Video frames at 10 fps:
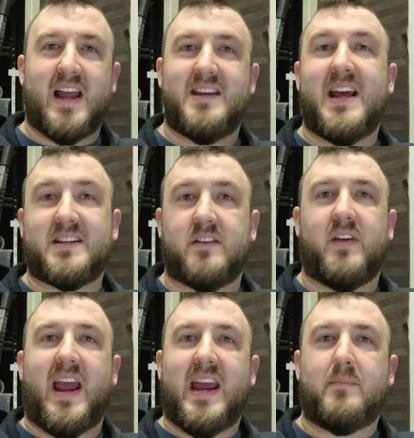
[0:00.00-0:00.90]
a net
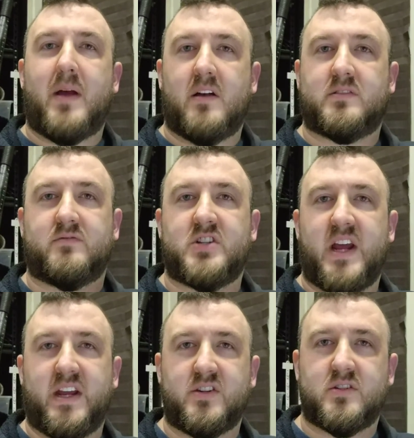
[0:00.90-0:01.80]
of 8 pounds of
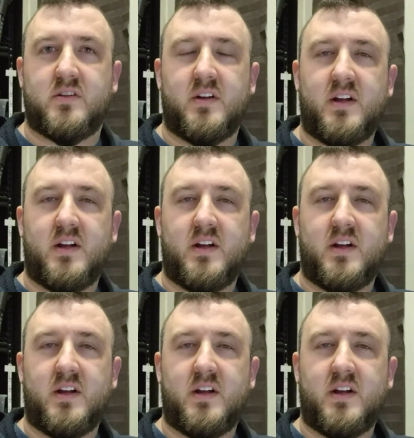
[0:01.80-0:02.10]
change.